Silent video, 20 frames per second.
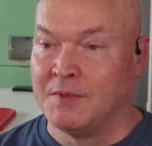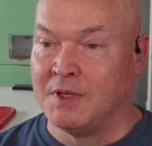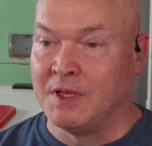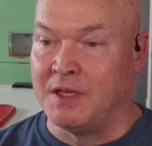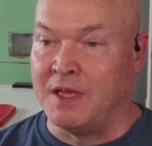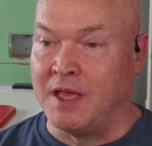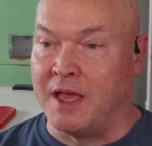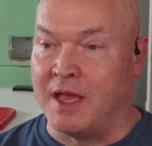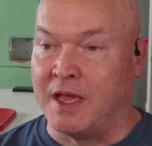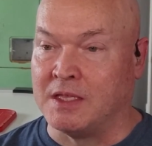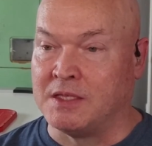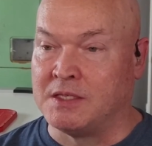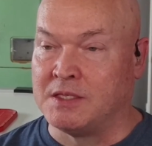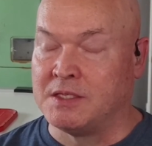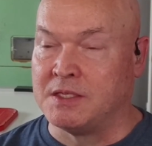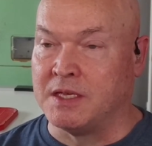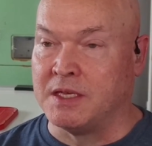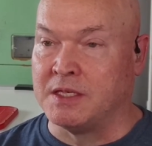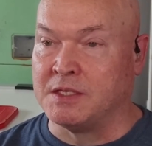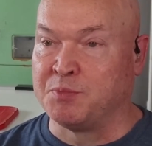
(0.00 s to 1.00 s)
Yeah,
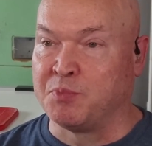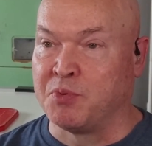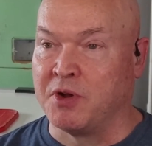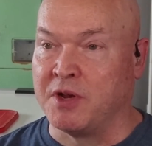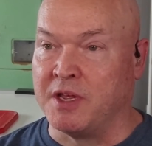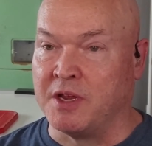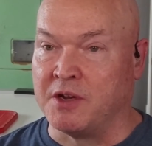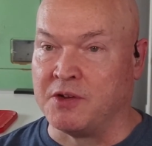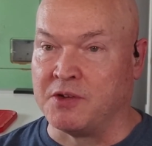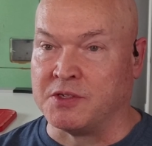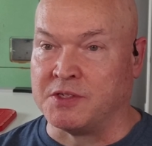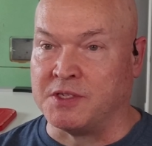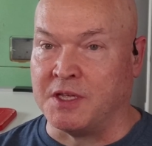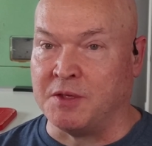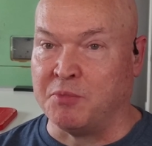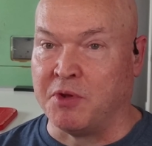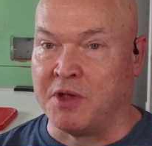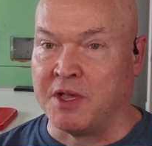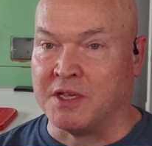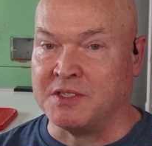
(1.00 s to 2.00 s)
it's pretty
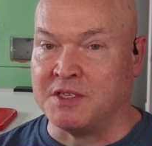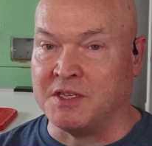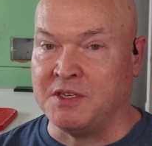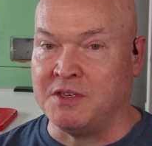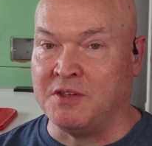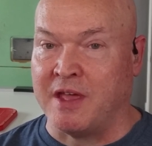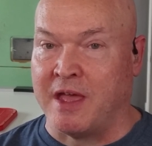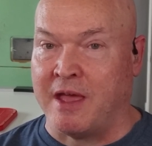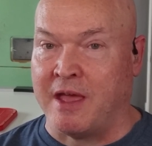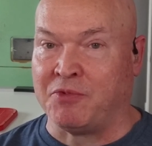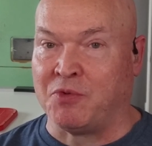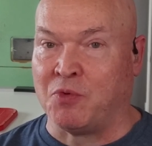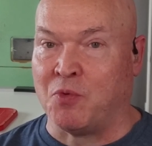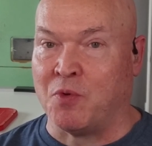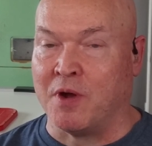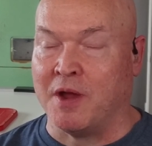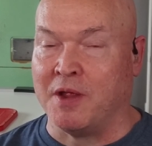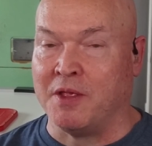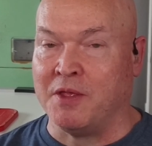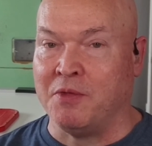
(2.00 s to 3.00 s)
interesting, because then you have to
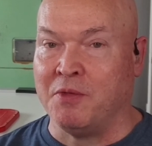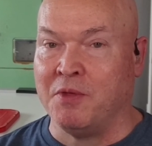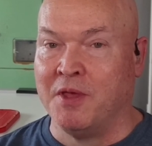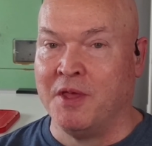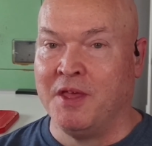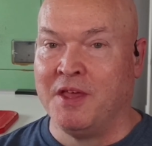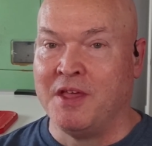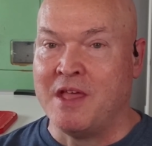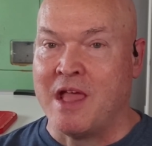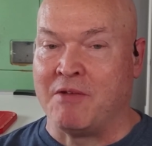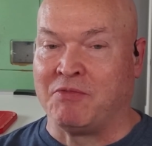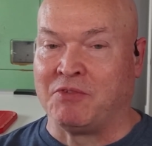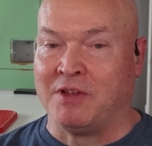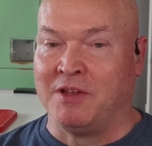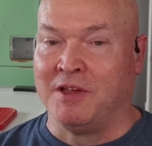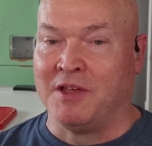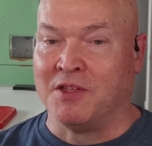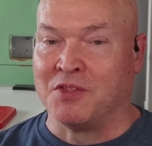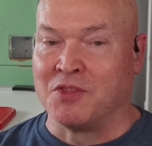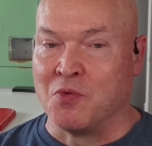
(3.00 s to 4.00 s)

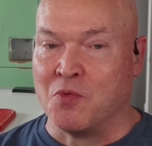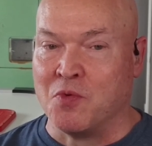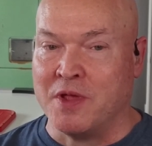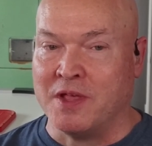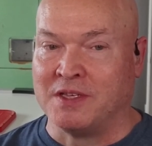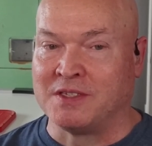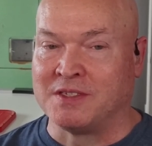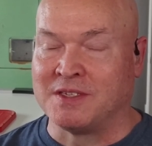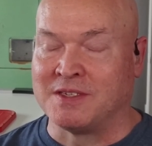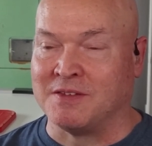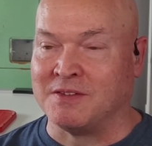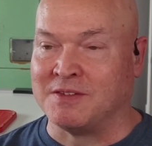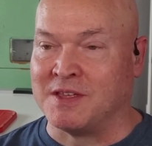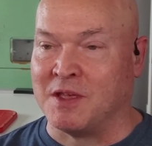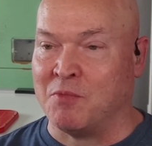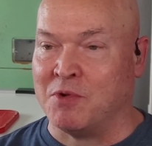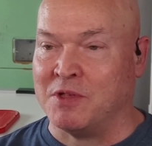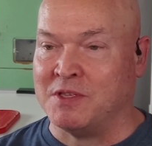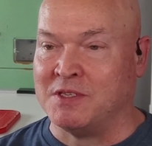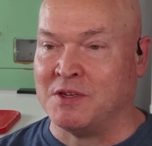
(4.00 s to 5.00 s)
look at the risks of
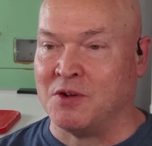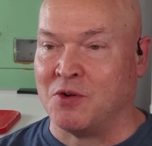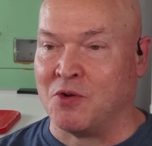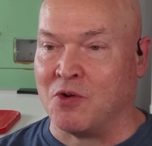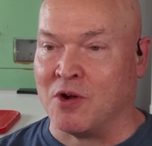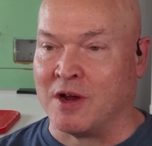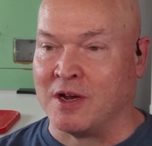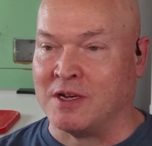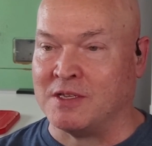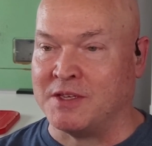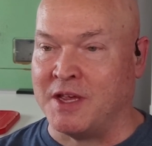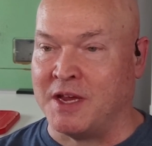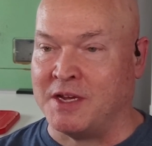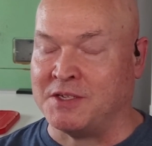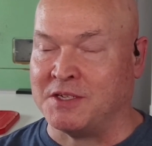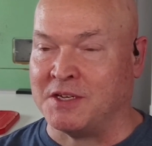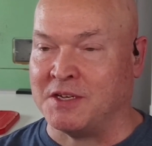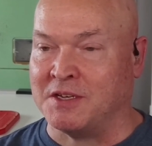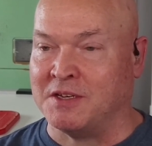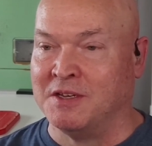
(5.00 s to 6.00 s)
someone's in an
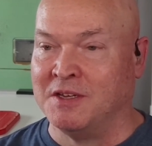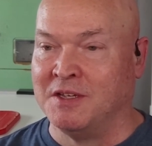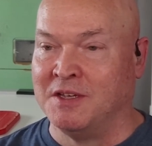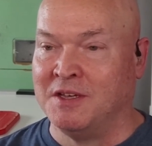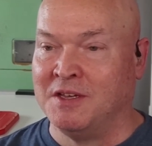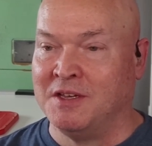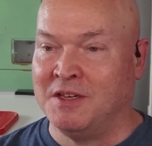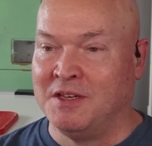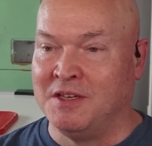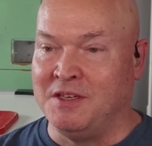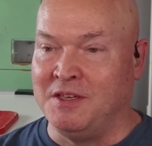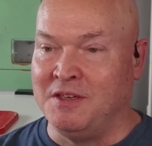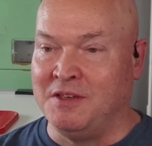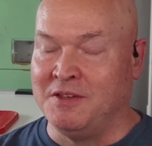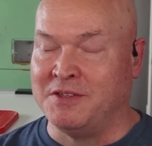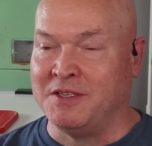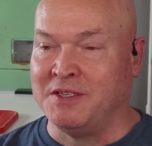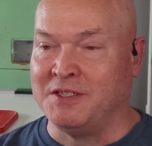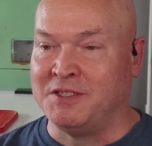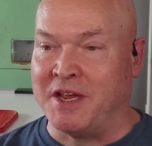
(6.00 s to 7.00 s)
organization
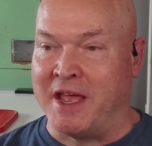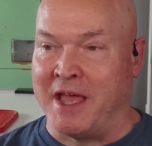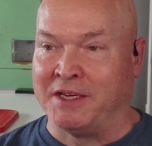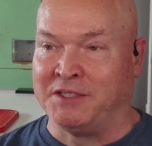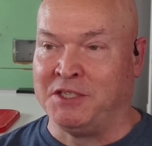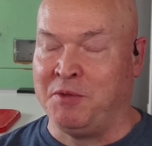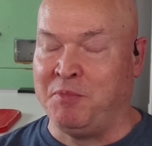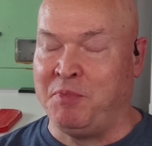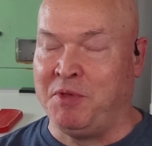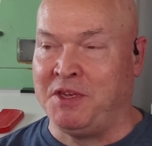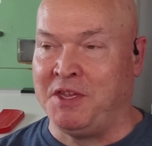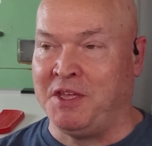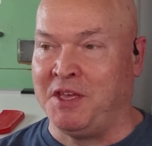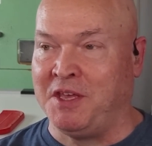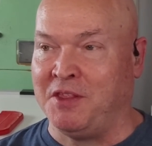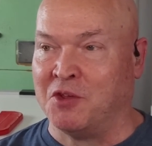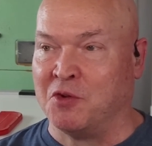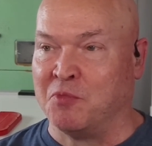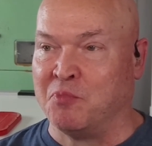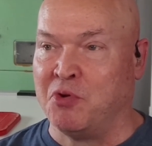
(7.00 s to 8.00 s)
using Chat
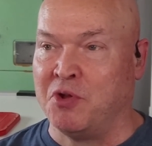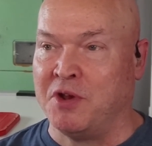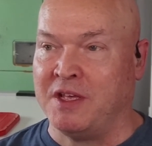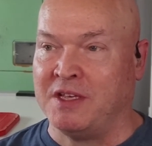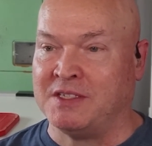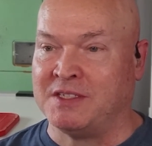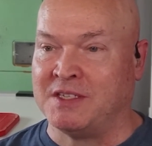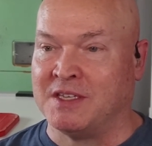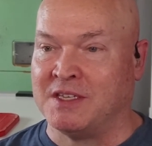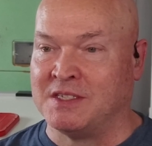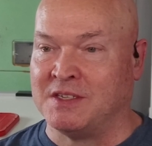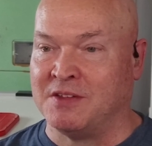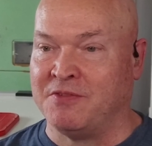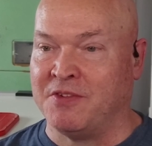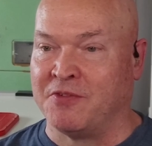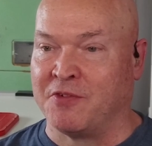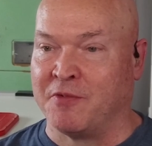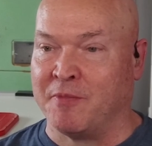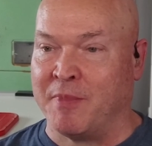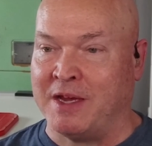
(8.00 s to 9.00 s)
GPT. They're putting
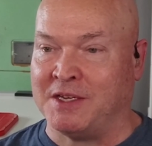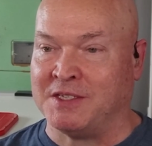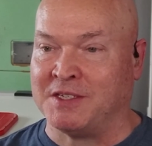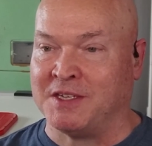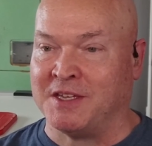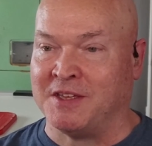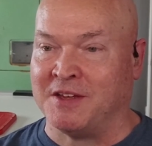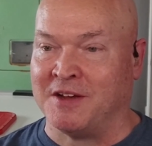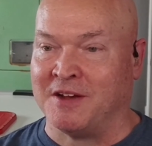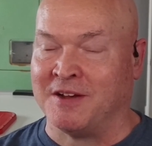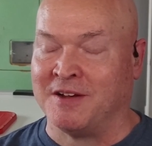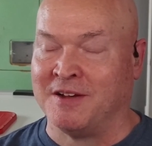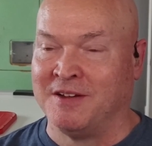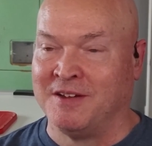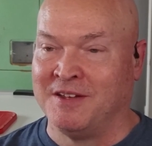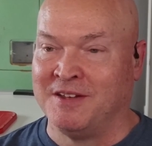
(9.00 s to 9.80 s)
sensitive information in there.